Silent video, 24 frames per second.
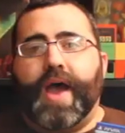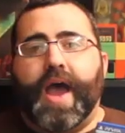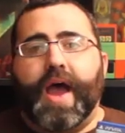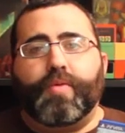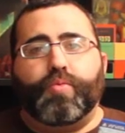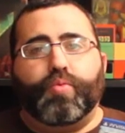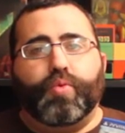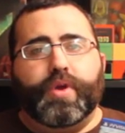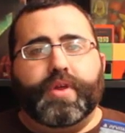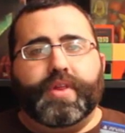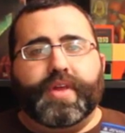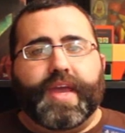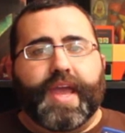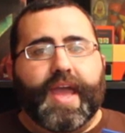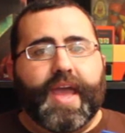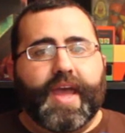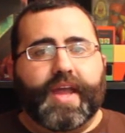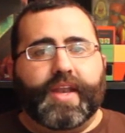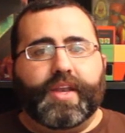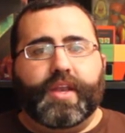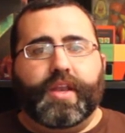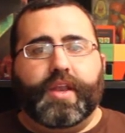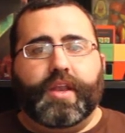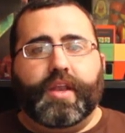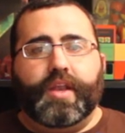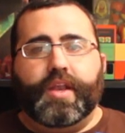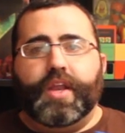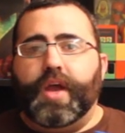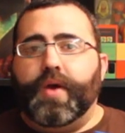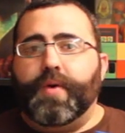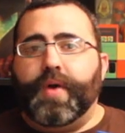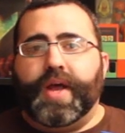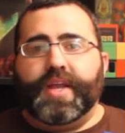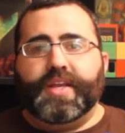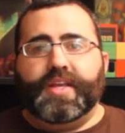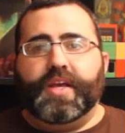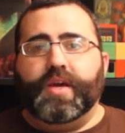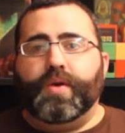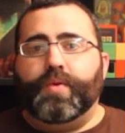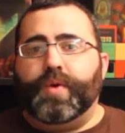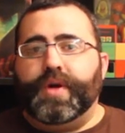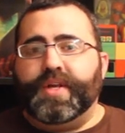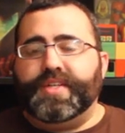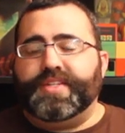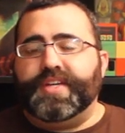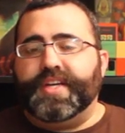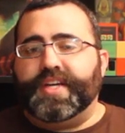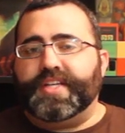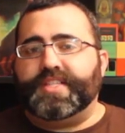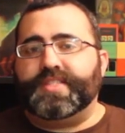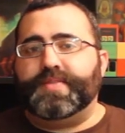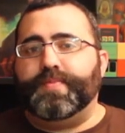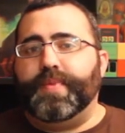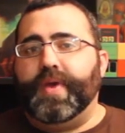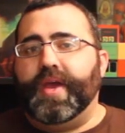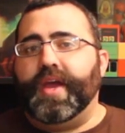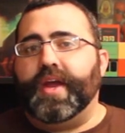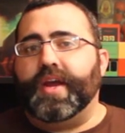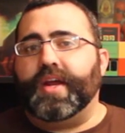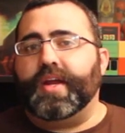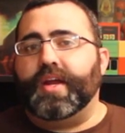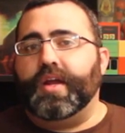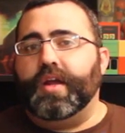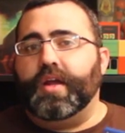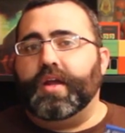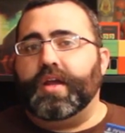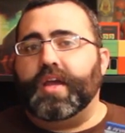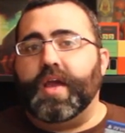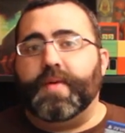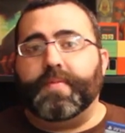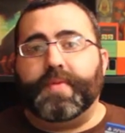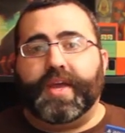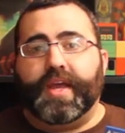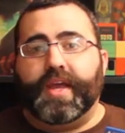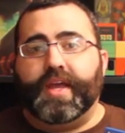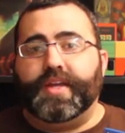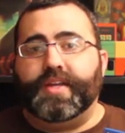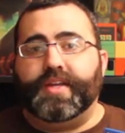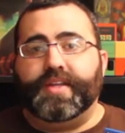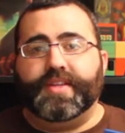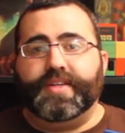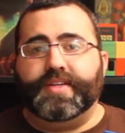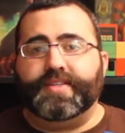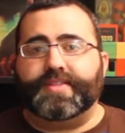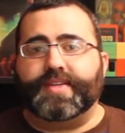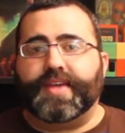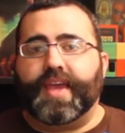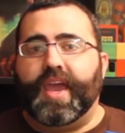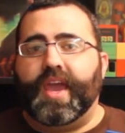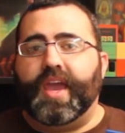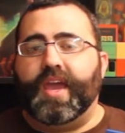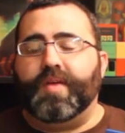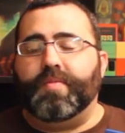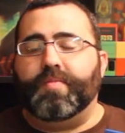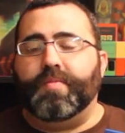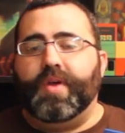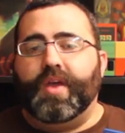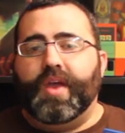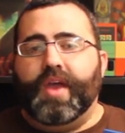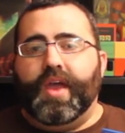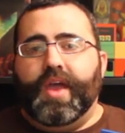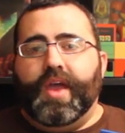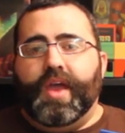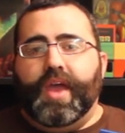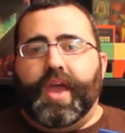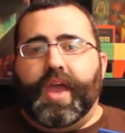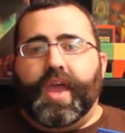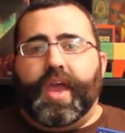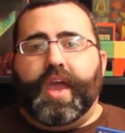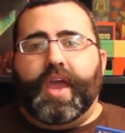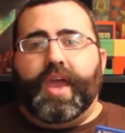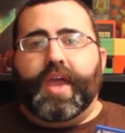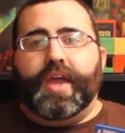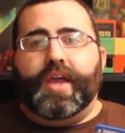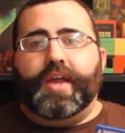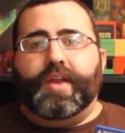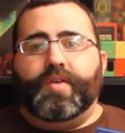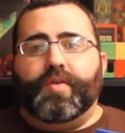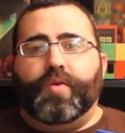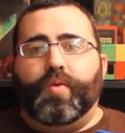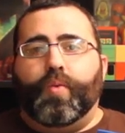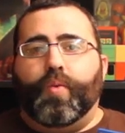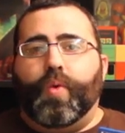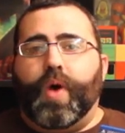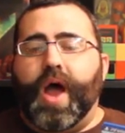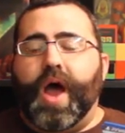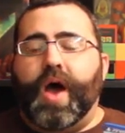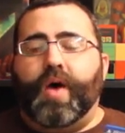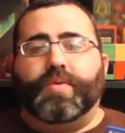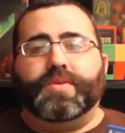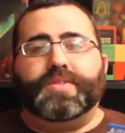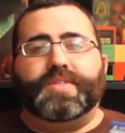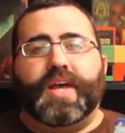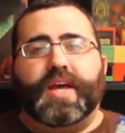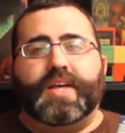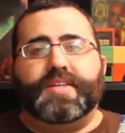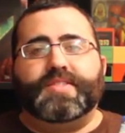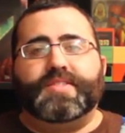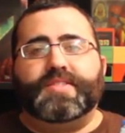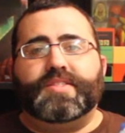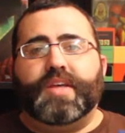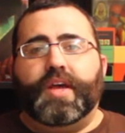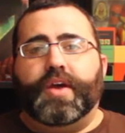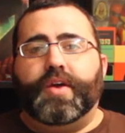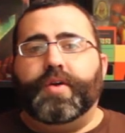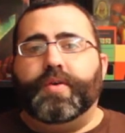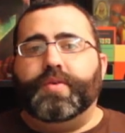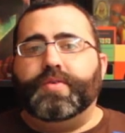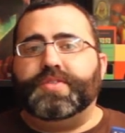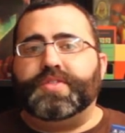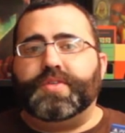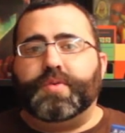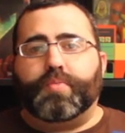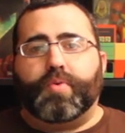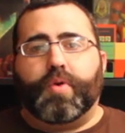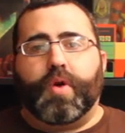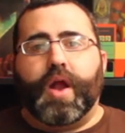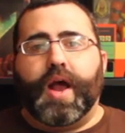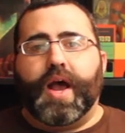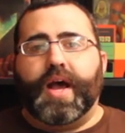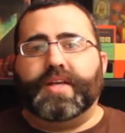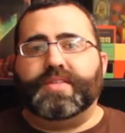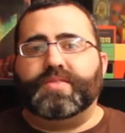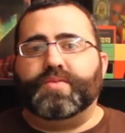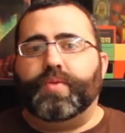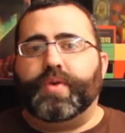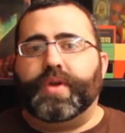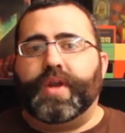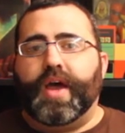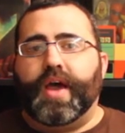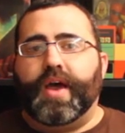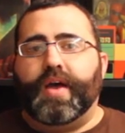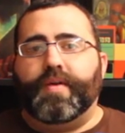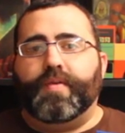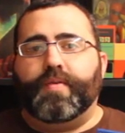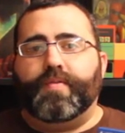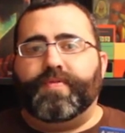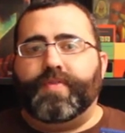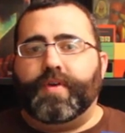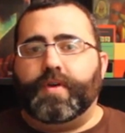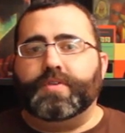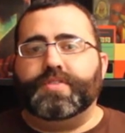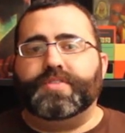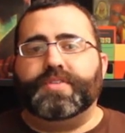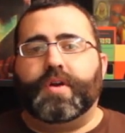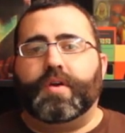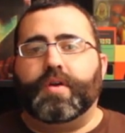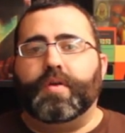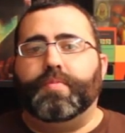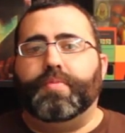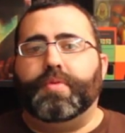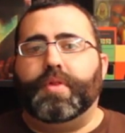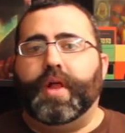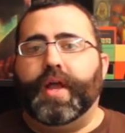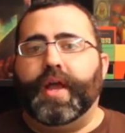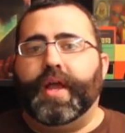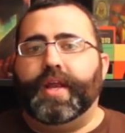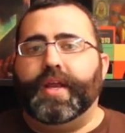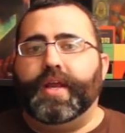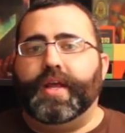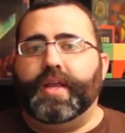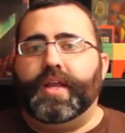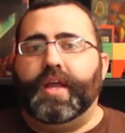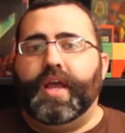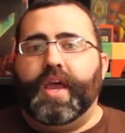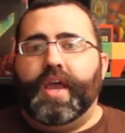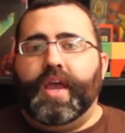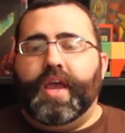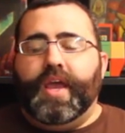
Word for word: I really had no idea what to expect coming into this game, and wow, was I so surprised when I first started playing it.